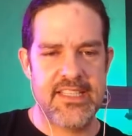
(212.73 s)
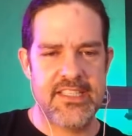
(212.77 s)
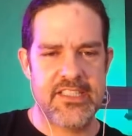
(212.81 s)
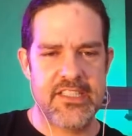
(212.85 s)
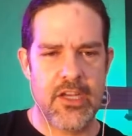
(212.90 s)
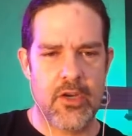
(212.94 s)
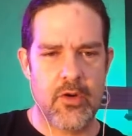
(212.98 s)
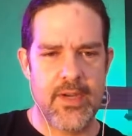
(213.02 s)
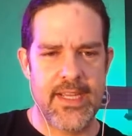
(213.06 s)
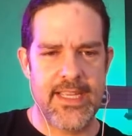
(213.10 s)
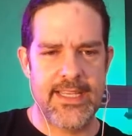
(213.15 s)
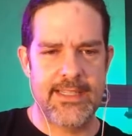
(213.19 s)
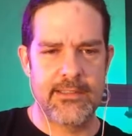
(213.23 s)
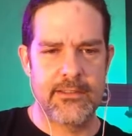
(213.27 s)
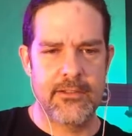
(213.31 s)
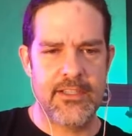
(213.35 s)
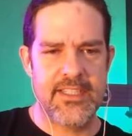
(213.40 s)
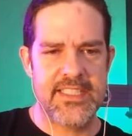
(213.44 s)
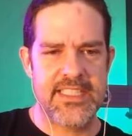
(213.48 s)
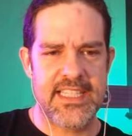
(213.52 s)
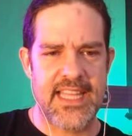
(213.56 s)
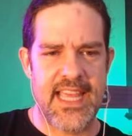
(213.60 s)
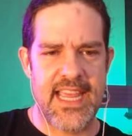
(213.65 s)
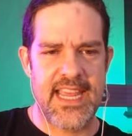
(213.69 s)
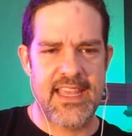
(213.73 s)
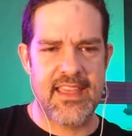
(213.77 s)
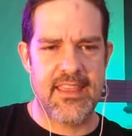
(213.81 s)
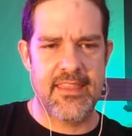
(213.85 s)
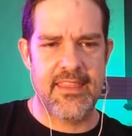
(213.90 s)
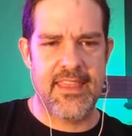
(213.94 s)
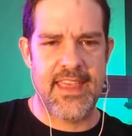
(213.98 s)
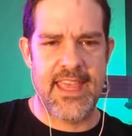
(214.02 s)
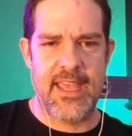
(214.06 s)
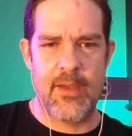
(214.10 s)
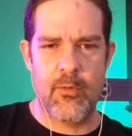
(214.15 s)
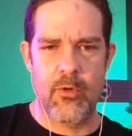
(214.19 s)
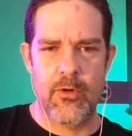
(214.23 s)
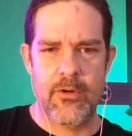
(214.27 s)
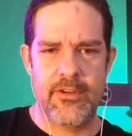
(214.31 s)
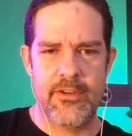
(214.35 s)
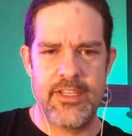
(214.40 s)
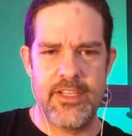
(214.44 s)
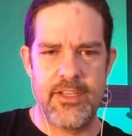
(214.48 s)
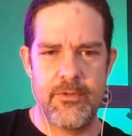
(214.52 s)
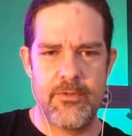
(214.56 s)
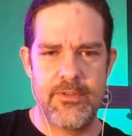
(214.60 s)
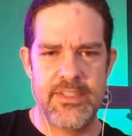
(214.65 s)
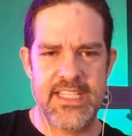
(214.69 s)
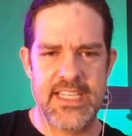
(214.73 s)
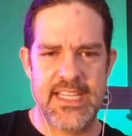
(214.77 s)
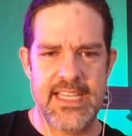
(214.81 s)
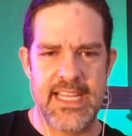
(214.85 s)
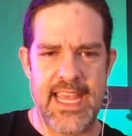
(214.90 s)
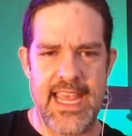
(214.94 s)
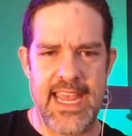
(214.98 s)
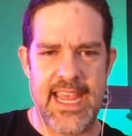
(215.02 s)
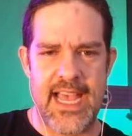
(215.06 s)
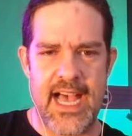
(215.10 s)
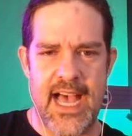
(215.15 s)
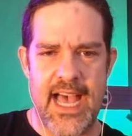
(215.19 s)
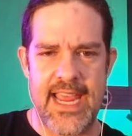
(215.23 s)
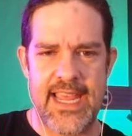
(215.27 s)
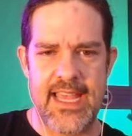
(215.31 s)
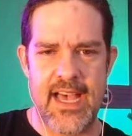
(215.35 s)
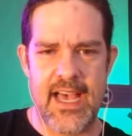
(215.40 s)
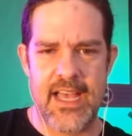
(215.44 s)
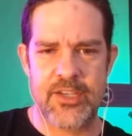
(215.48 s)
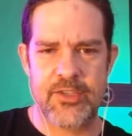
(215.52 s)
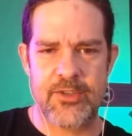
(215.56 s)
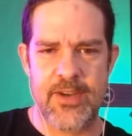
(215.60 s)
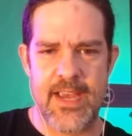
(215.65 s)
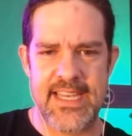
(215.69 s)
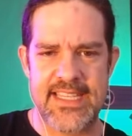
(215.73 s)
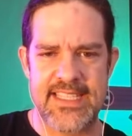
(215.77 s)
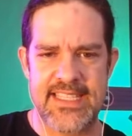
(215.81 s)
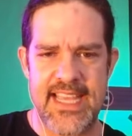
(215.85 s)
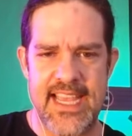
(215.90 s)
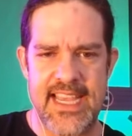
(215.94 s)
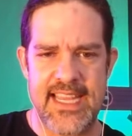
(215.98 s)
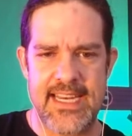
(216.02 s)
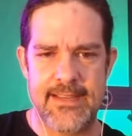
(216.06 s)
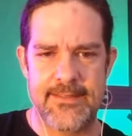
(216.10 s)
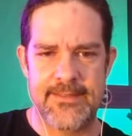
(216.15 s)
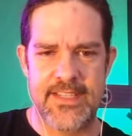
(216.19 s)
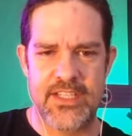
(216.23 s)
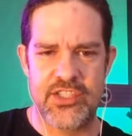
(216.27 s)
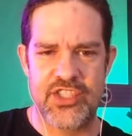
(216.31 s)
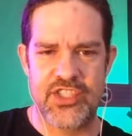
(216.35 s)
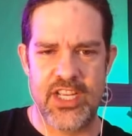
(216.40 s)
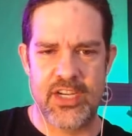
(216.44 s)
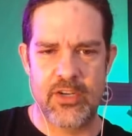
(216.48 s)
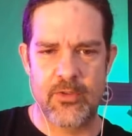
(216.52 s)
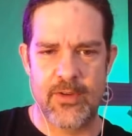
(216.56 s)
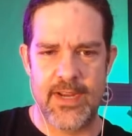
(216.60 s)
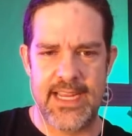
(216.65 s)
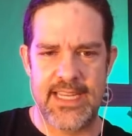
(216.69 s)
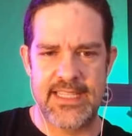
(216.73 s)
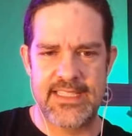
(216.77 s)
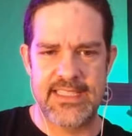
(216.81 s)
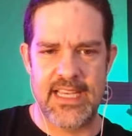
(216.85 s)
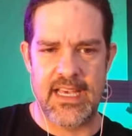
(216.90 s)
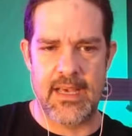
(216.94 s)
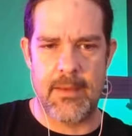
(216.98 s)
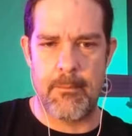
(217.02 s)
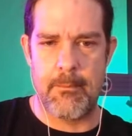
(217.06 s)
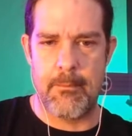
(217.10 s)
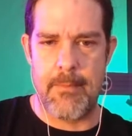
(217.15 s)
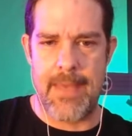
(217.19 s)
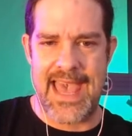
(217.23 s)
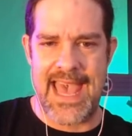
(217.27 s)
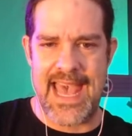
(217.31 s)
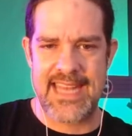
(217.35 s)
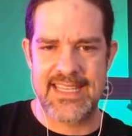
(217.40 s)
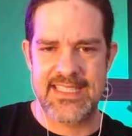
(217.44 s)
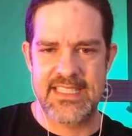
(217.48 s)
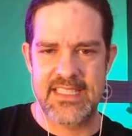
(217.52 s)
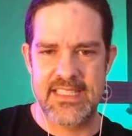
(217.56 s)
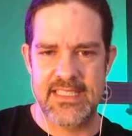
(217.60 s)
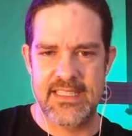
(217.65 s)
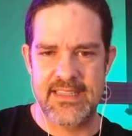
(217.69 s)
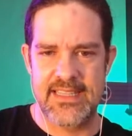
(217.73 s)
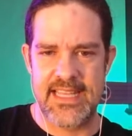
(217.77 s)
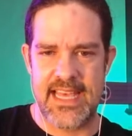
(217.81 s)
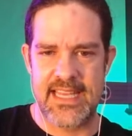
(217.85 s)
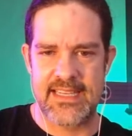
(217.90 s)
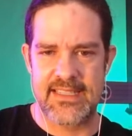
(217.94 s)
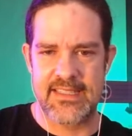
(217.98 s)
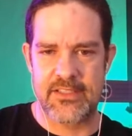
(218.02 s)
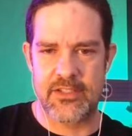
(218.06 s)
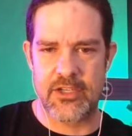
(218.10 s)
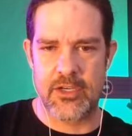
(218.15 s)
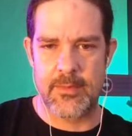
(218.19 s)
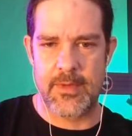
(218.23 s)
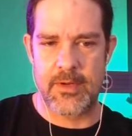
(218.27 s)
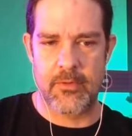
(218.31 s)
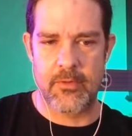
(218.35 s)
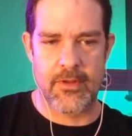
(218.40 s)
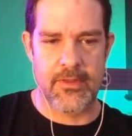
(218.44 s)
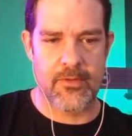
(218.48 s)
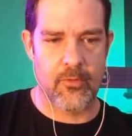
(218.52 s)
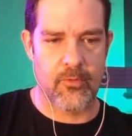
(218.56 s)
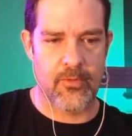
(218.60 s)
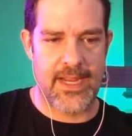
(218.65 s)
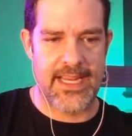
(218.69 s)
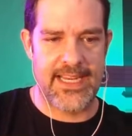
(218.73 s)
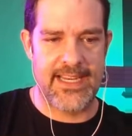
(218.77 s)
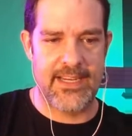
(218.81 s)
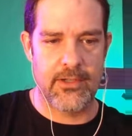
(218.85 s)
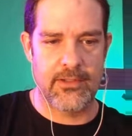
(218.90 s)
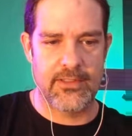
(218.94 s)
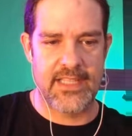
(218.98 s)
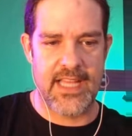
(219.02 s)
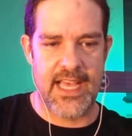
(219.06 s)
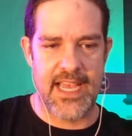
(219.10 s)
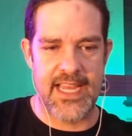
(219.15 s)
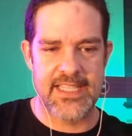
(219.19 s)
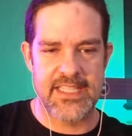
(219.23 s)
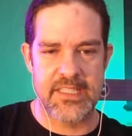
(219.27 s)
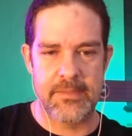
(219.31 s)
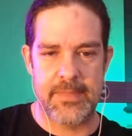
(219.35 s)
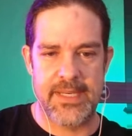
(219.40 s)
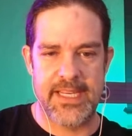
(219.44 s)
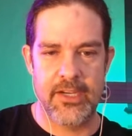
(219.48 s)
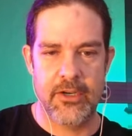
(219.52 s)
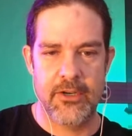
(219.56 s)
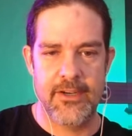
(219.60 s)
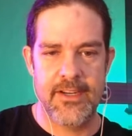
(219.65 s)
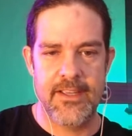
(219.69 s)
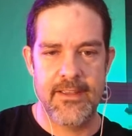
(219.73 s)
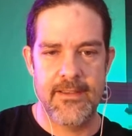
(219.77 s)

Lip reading: so it looks like they were using a high contrast negative to generate a matte that determined where the radial lines appeared.